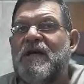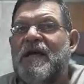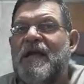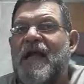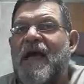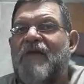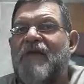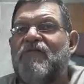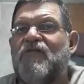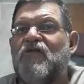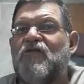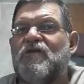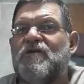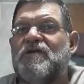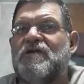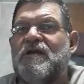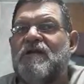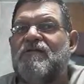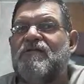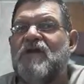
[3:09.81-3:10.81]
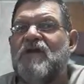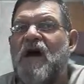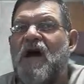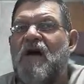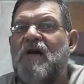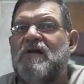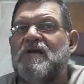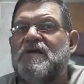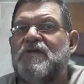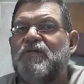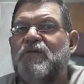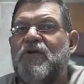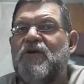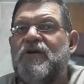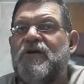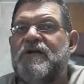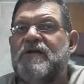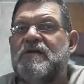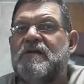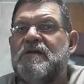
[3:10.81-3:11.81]
and have you received the Holy
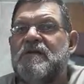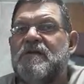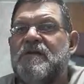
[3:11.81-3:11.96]
Spirit?